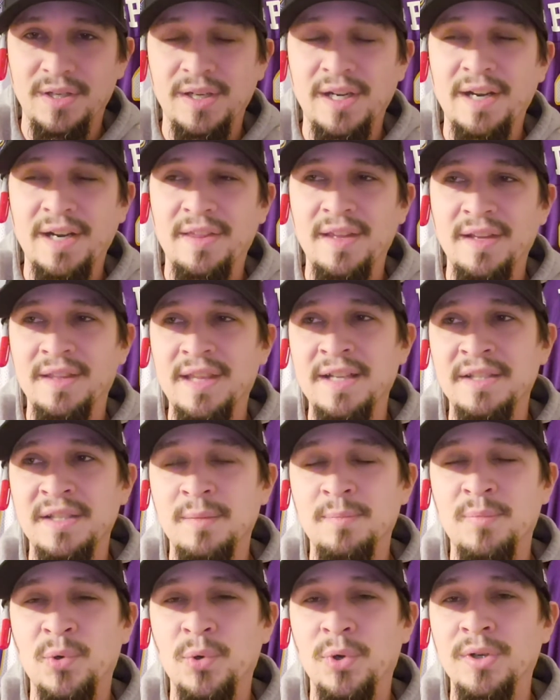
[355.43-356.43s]
And I think that's
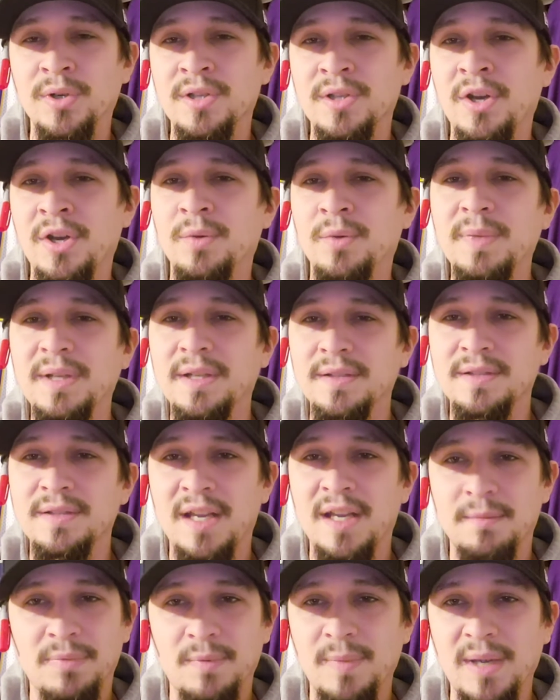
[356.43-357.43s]
important to note because
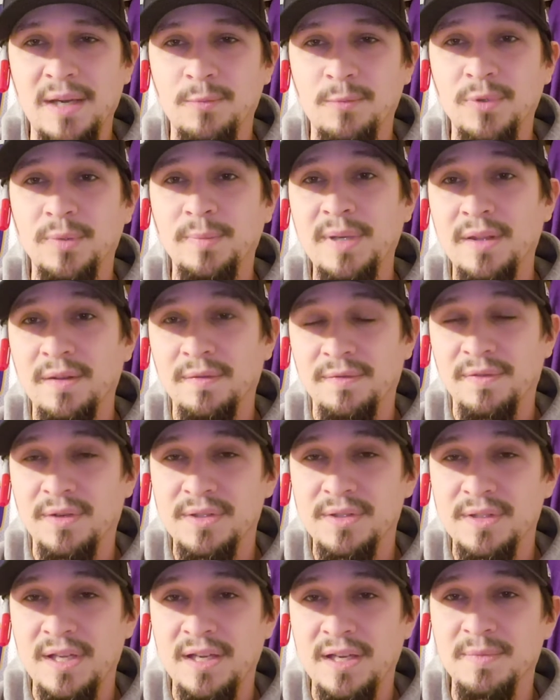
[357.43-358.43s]
Tampa Bay will be the
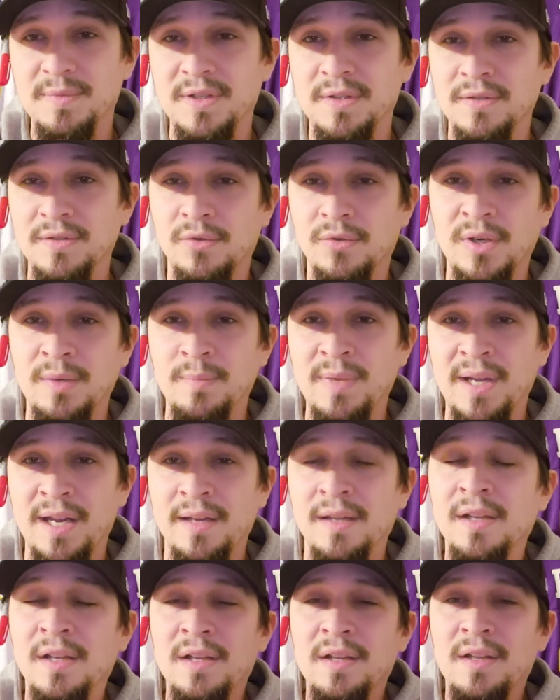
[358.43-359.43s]
first team since Green Bay